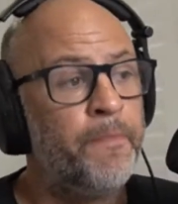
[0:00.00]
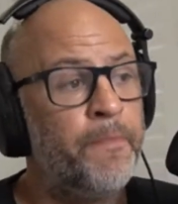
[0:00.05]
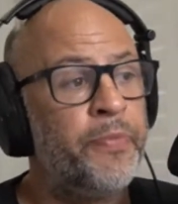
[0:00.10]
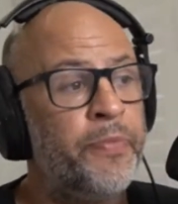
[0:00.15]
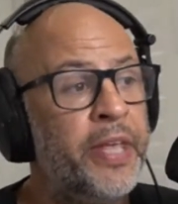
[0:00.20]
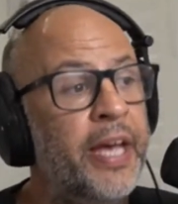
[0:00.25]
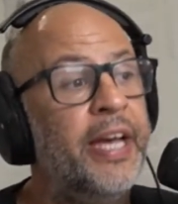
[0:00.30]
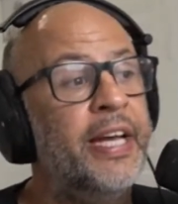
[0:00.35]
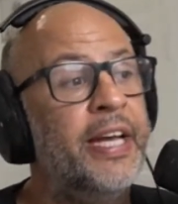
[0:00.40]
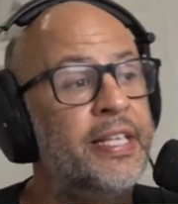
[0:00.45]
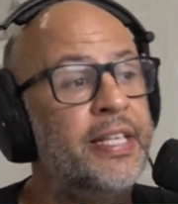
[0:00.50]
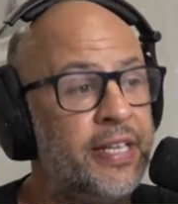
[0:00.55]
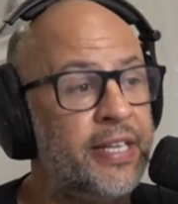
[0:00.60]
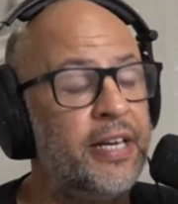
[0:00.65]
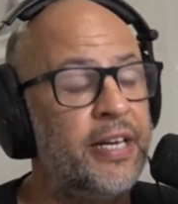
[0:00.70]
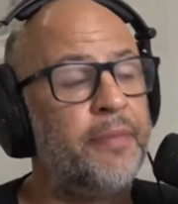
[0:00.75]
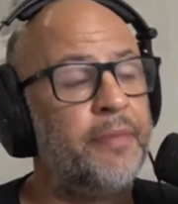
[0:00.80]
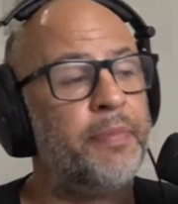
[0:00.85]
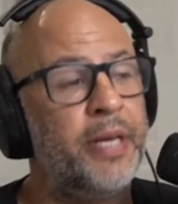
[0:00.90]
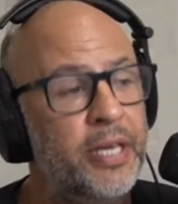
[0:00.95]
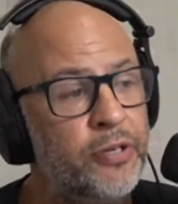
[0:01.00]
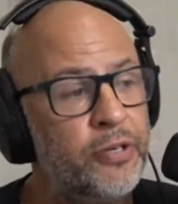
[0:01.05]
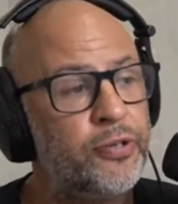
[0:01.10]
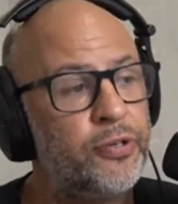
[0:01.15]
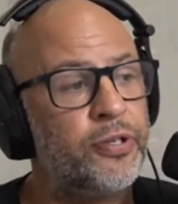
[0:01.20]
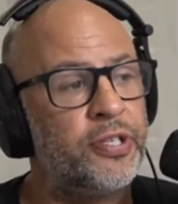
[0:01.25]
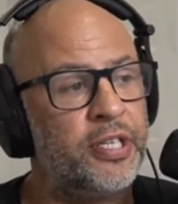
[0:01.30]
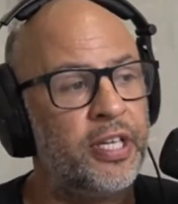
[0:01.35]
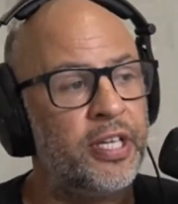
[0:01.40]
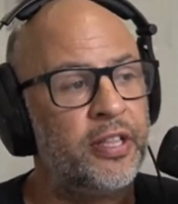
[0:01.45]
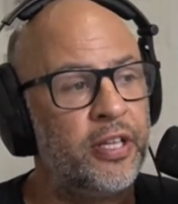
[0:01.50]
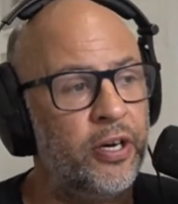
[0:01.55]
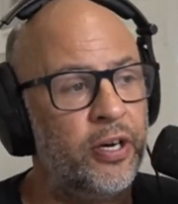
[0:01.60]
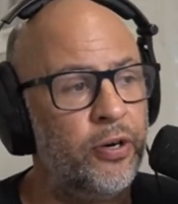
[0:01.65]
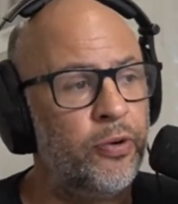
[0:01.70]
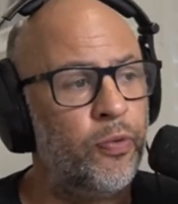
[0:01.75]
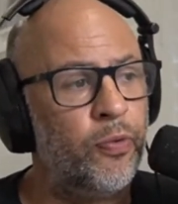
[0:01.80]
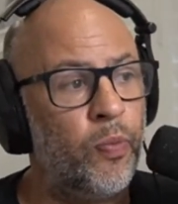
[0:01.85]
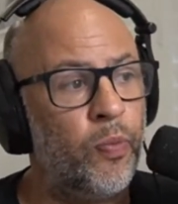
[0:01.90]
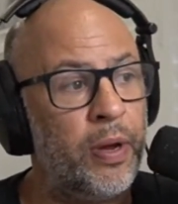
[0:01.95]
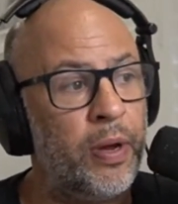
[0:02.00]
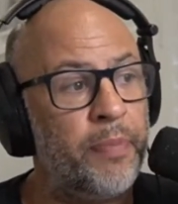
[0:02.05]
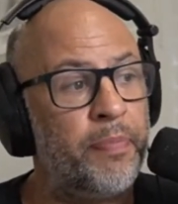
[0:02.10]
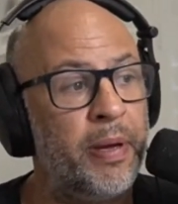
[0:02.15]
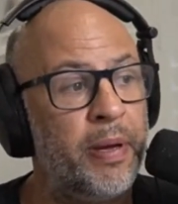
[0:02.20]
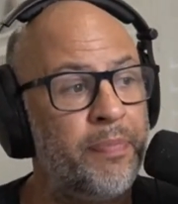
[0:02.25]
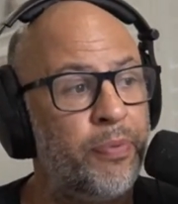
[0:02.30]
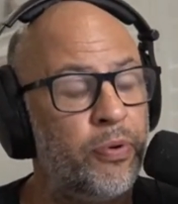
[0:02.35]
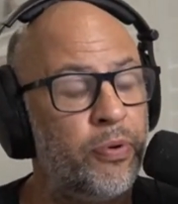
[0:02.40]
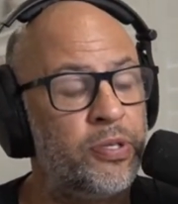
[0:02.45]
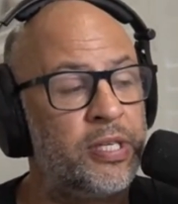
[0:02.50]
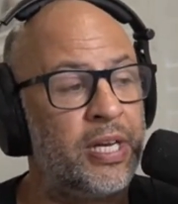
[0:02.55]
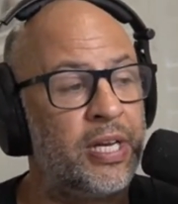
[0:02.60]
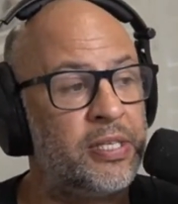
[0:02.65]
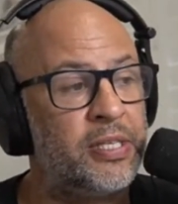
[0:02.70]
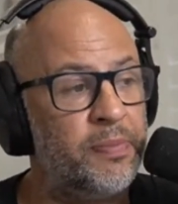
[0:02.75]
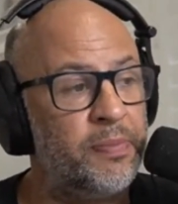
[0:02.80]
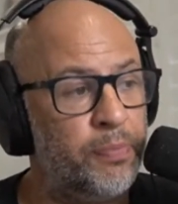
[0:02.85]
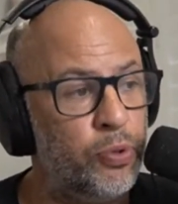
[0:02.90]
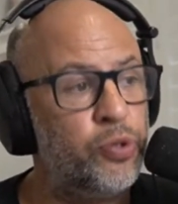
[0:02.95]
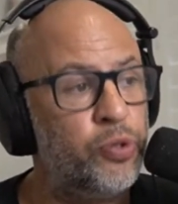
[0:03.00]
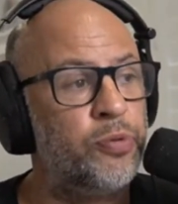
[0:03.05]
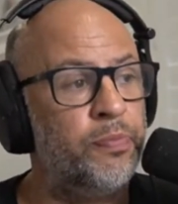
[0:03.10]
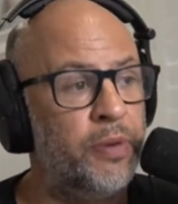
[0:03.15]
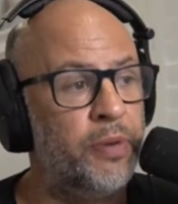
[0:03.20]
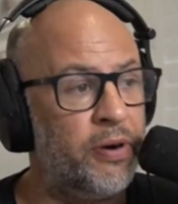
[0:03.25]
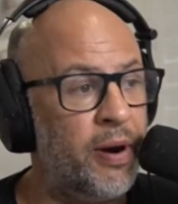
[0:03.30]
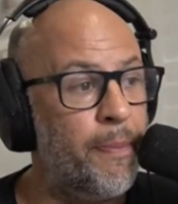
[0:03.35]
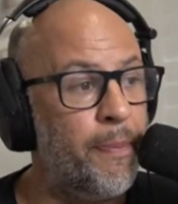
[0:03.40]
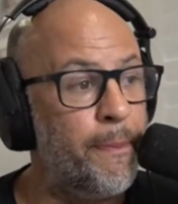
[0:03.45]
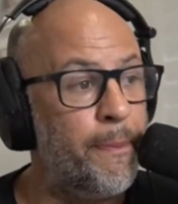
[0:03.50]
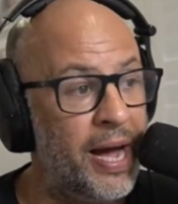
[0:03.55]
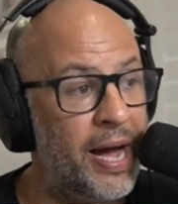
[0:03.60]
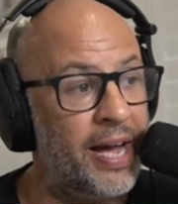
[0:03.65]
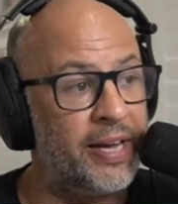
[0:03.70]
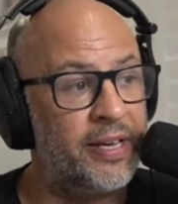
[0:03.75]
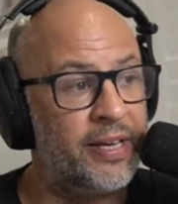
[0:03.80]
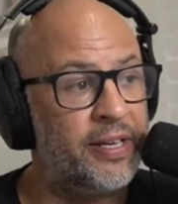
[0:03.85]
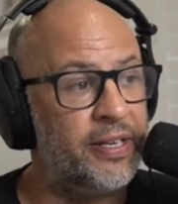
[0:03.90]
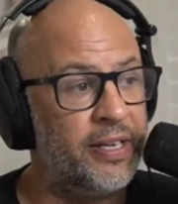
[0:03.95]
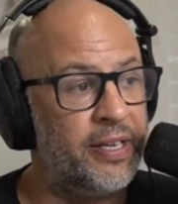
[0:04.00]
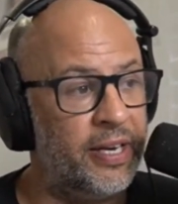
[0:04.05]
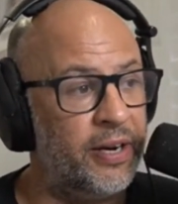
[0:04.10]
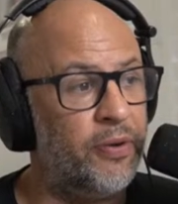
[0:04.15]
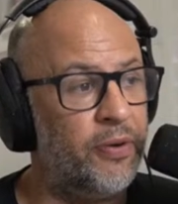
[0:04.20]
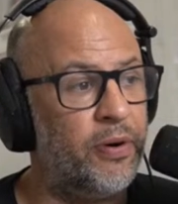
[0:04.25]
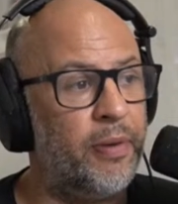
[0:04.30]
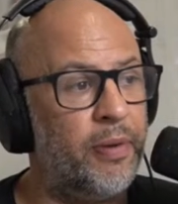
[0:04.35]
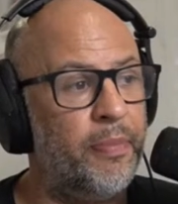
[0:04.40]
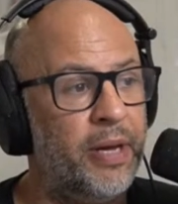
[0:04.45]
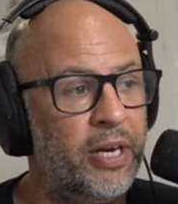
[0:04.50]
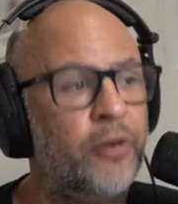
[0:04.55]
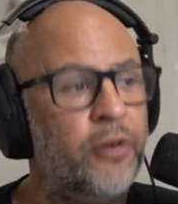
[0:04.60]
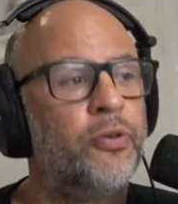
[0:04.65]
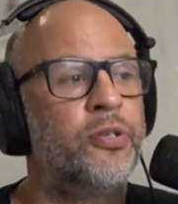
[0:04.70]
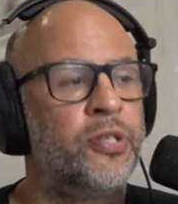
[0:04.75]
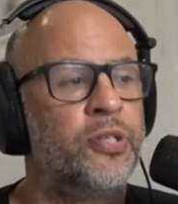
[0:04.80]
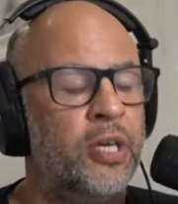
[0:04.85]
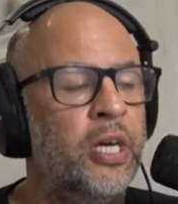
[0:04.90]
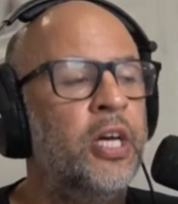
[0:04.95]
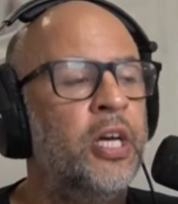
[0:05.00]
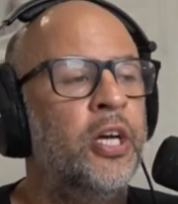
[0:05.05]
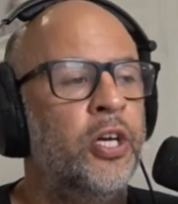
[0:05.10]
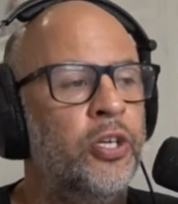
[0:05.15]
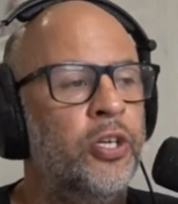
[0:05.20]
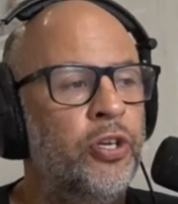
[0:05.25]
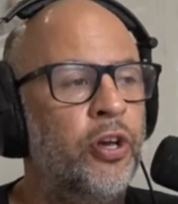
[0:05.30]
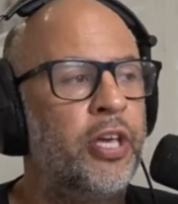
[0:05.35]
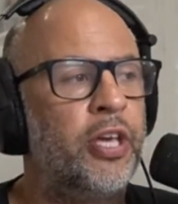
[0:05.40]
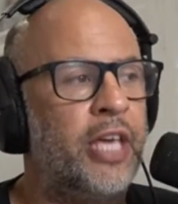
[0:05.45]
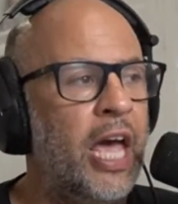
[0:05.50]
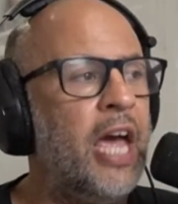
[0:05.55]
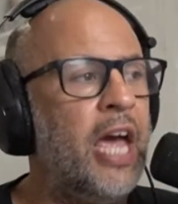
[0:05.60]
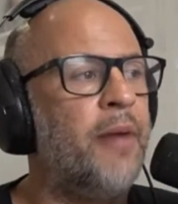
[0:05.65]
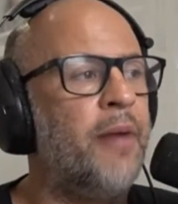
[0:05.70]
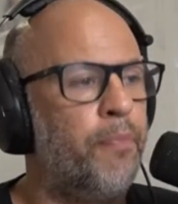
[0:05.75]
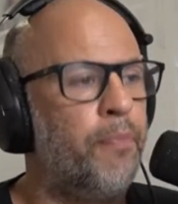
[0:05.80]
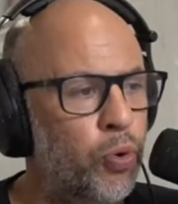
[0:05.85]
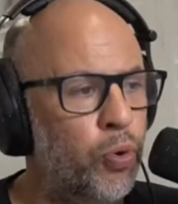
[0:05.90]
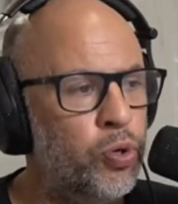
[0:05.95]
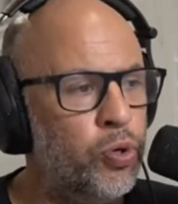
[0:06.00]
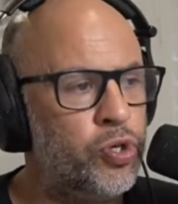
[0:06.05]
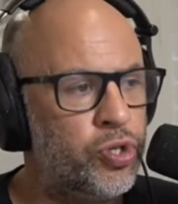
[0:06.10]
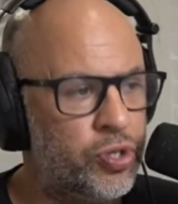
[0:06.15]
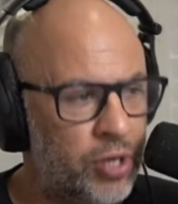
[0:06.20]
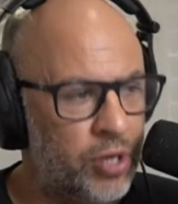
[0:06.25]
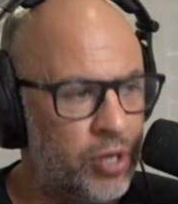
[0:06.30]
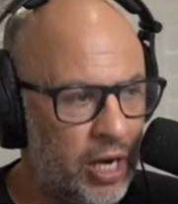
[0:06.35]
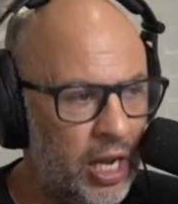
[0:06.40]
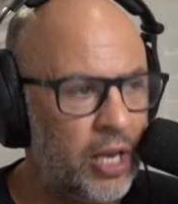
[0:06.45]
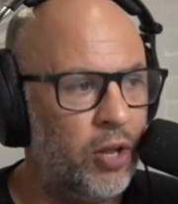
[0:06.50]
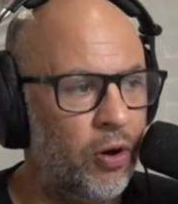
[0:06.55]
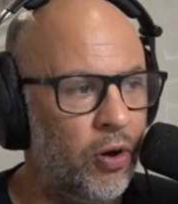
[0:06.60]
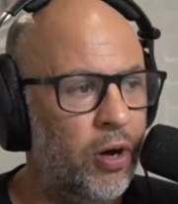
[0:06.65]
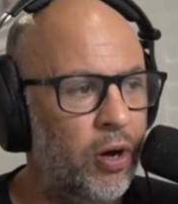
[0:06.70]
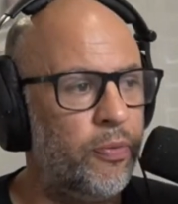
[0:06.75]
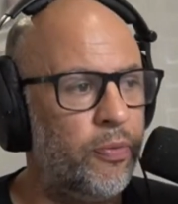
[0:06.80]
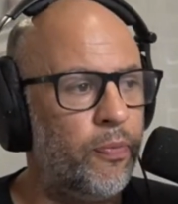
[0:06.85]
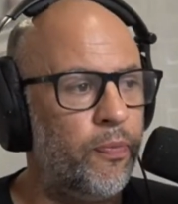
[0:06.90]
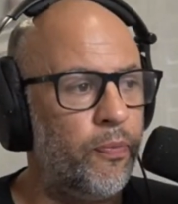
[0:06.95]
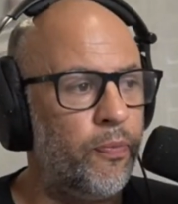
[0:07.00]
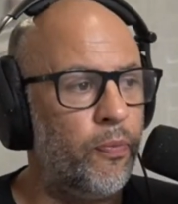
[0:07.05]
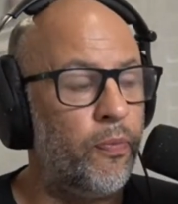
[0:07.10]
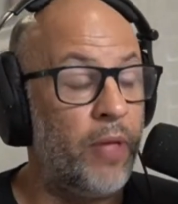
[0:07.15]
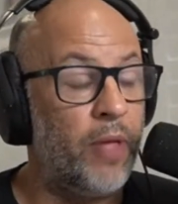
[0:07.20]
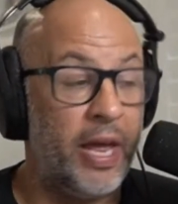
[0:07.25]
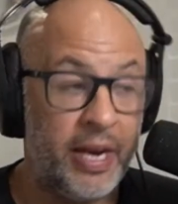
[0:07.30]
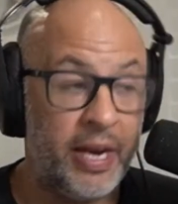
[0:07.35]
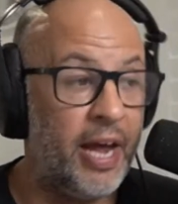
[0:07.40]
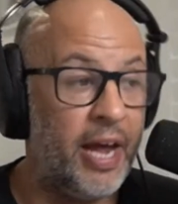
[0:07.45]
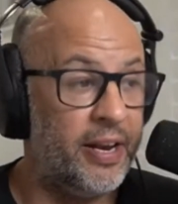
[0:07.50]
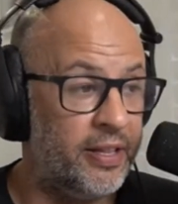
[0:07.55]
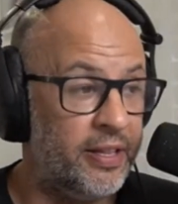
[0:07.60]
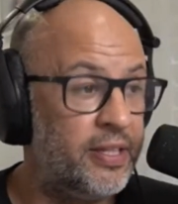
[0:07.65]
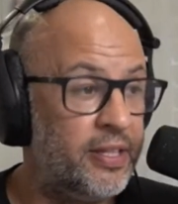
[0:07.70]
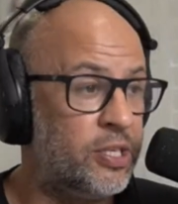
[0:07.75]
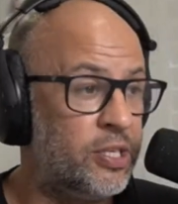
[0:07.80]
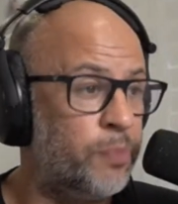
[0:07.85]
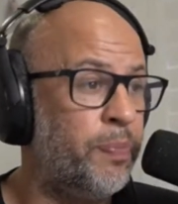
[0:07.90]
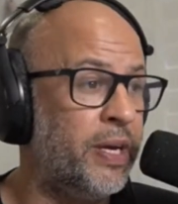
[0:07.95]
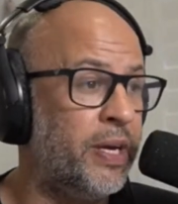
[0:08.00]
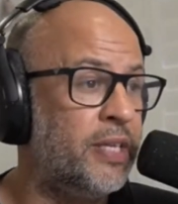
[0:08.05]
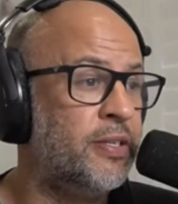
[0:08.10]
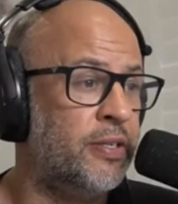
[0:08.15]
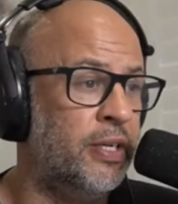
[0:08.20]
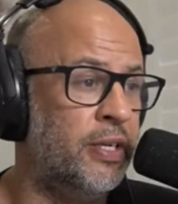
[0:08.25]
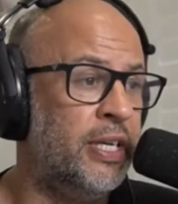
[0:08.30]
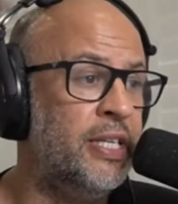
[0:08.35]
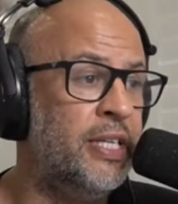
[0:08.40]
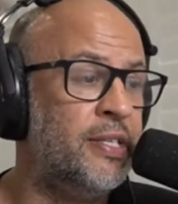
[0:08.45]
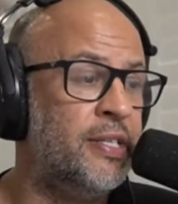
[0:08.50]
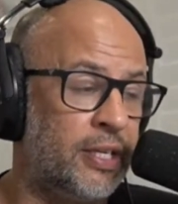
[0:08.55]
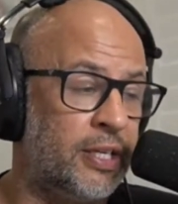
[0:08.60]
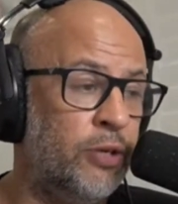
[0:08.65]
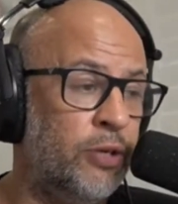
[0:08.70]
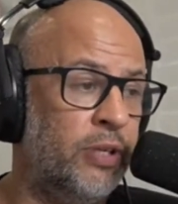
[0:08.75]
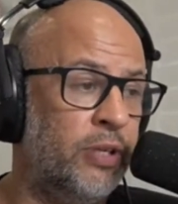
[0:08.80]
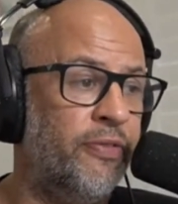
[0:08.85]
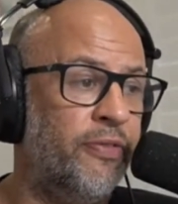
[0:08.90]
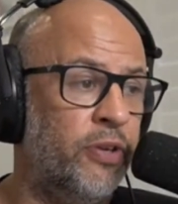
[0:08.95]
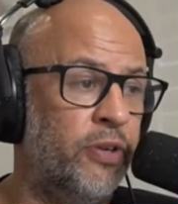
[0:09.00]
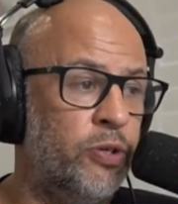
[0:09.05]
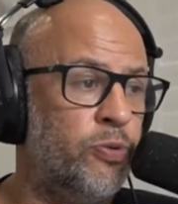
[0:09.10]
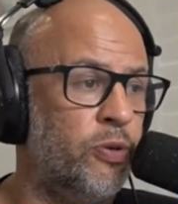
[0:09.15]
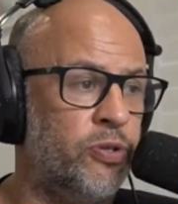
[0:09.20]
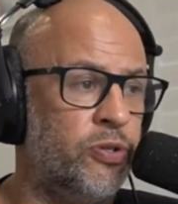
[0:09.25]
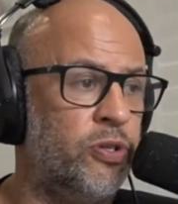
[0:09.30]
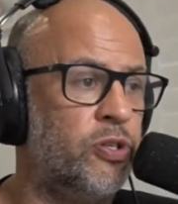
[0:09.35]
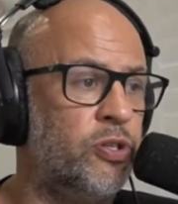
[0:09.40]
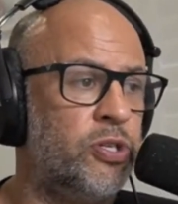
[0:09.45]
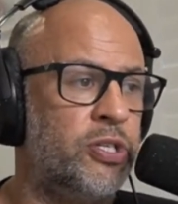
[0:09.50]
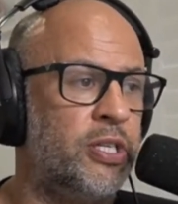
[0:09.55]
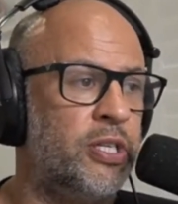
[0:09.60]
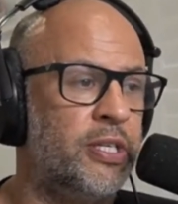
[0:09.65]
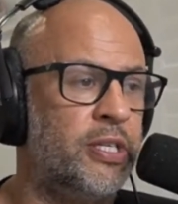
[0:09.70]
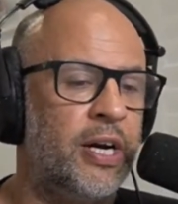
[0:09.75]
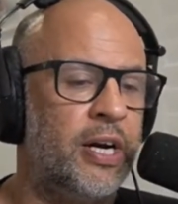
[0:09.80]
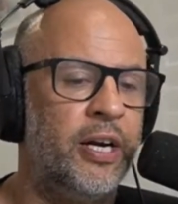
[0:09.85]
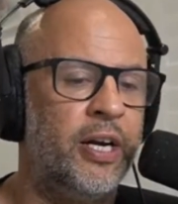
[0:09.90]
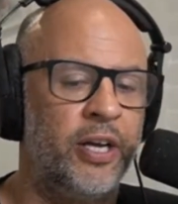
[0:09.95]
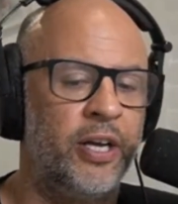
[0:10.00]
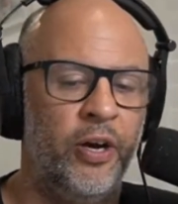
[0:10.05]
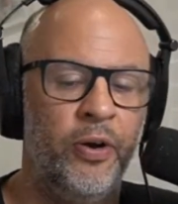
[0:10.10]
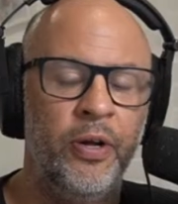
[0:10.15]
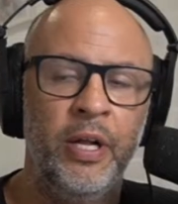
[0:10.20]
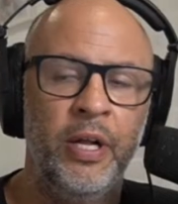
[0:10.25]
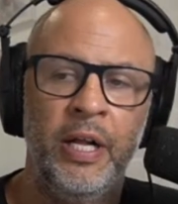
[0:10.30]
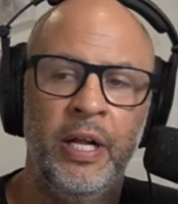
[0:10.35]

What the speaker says: Yeah, it's going to be interesting, though, when people start to push Merab back. You know what I mean? Because you can push a lot, and this speaks to his skill level as well. It's not just his cardio.